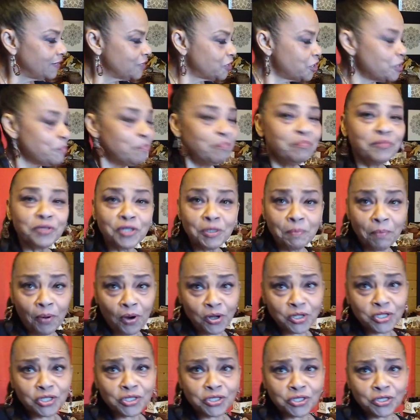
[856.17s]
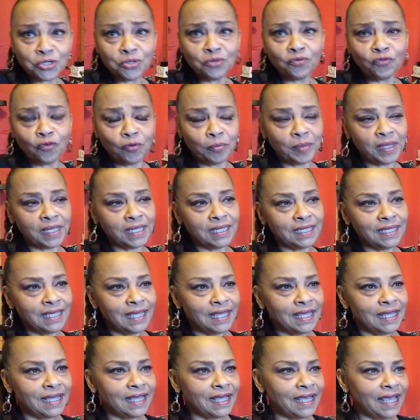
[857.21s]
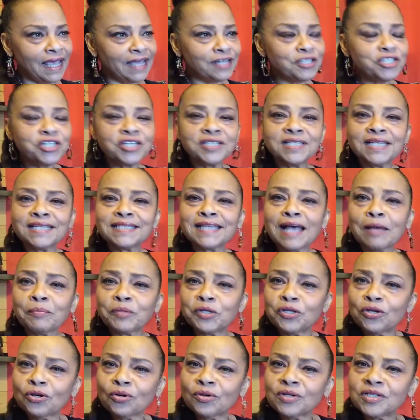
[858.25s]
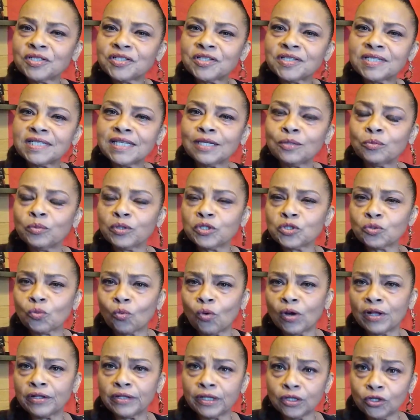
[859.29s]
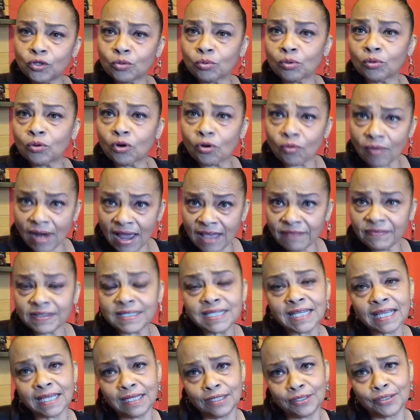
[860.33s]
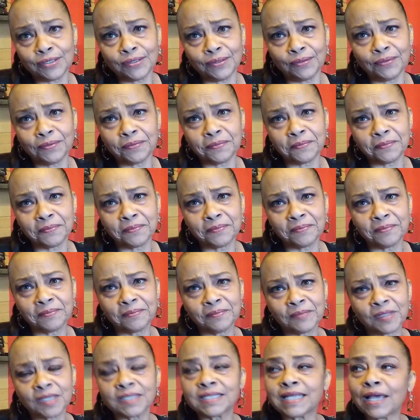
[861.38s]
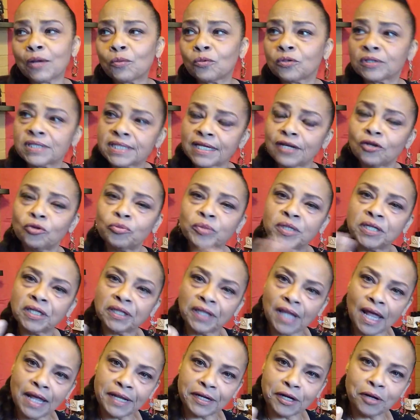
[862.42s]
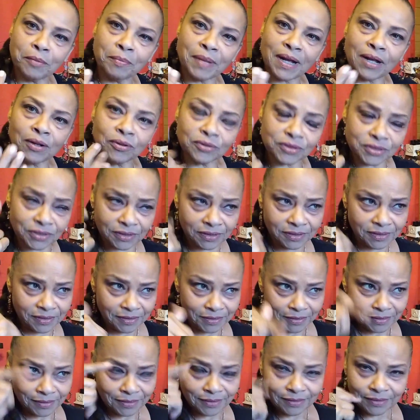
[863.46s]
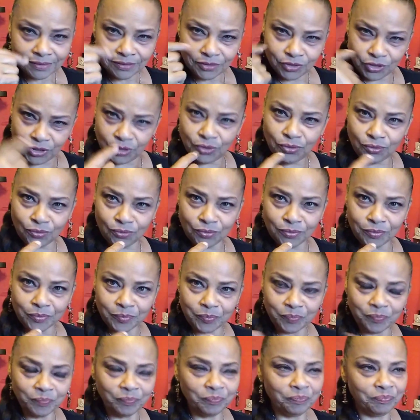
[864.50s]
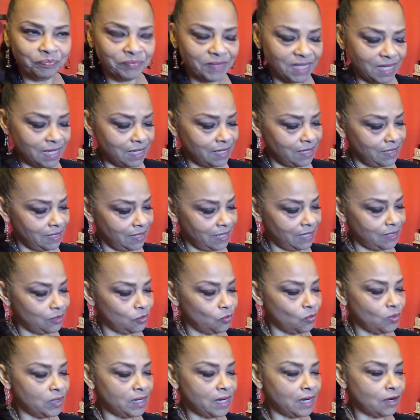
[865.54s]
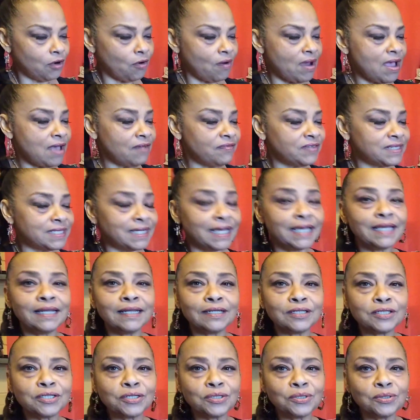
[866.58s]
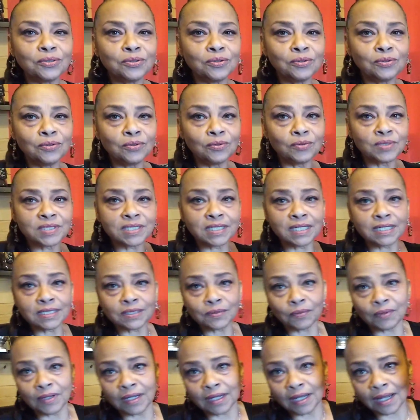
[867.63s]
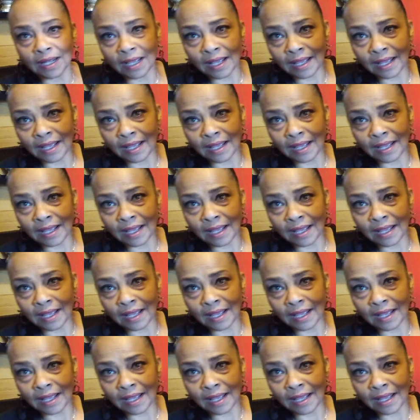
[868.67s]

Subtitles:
She purchased 2 for me, and she says, I'm curious to see which one that you will gravitate to, because that will tell me a lot about you. And the one I gravitated to was this one.